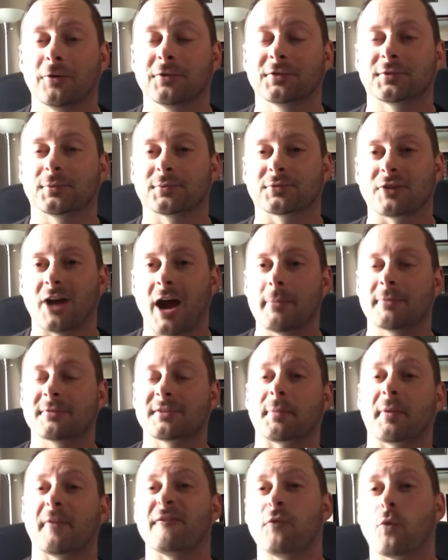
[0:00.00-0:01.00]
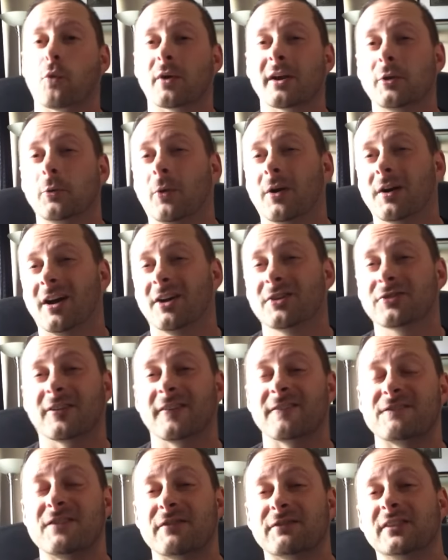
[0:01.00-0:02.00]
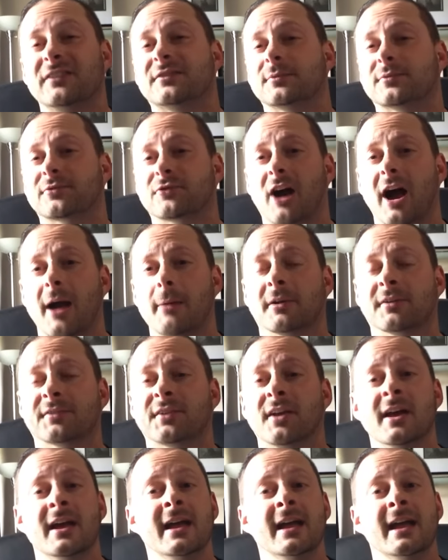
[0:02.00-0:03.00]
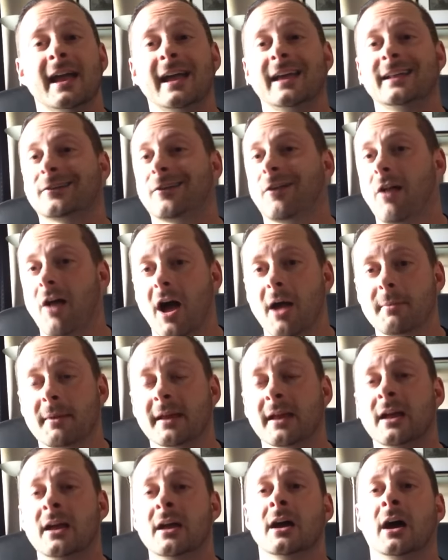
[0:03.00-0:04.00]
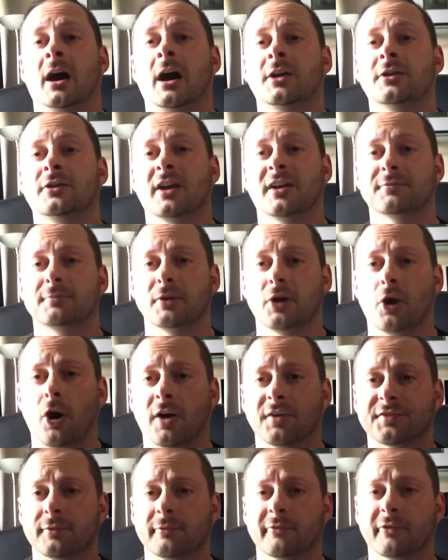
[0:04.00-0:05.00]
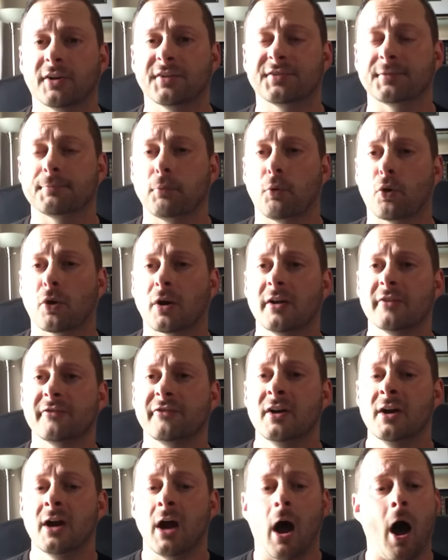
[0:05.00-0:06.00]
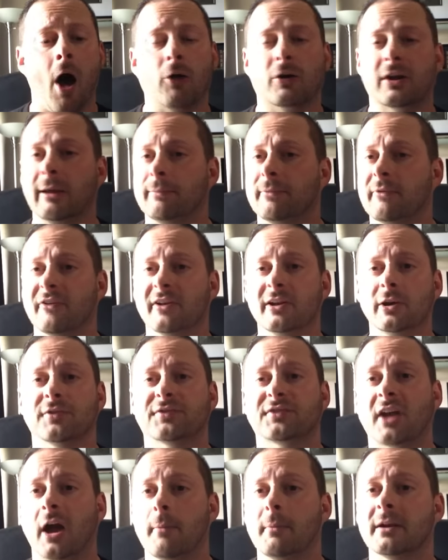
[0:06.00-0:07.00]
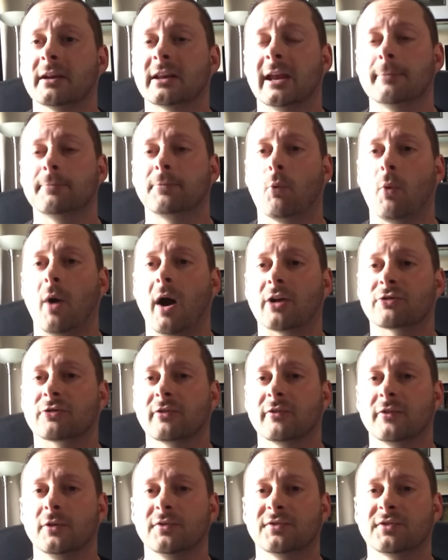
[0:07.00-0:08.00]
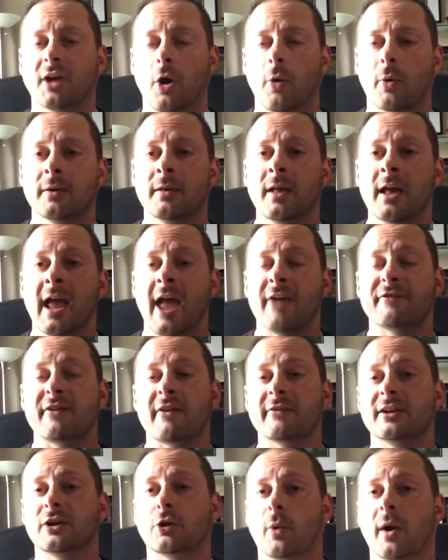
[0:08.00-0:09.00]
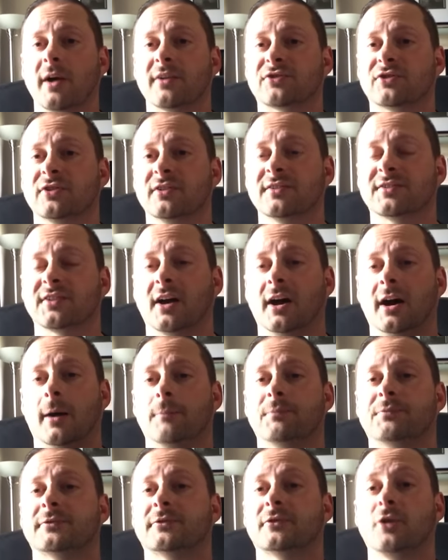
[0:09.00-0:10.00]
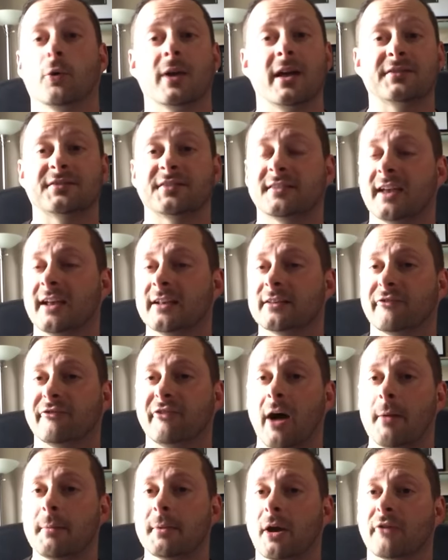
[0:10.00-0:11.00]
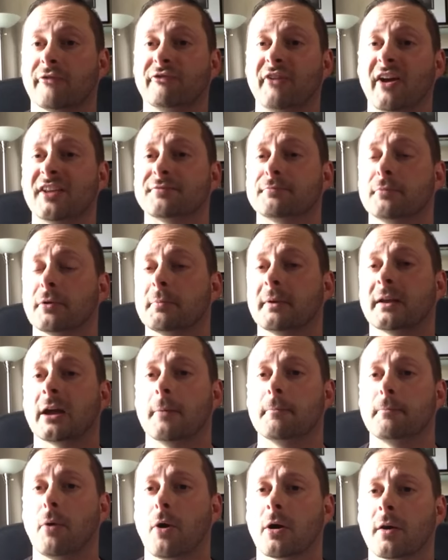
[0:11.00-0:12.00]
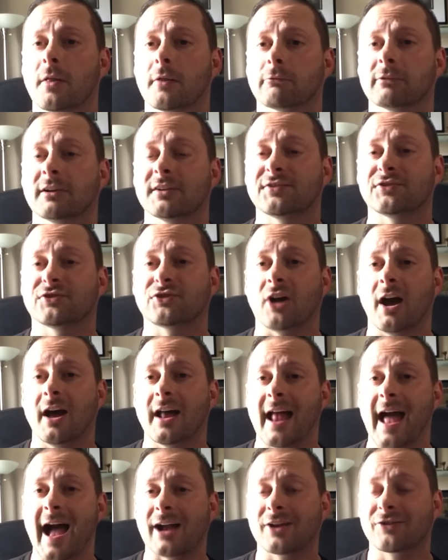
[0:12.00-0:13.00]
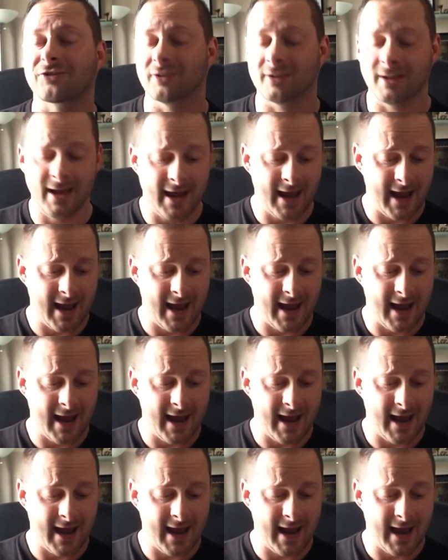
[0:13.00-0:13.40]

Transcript: all the subscribers, up to four thousand one hundred fifty subscribers and climbing. Uh, you guys have been awesome, very supportive. Uh, I'll keep the videos coming, keep the watch reviews going. And if you have any questions, um, don't hesitate to find me on Facebook, become part of the Wrist Shot Action,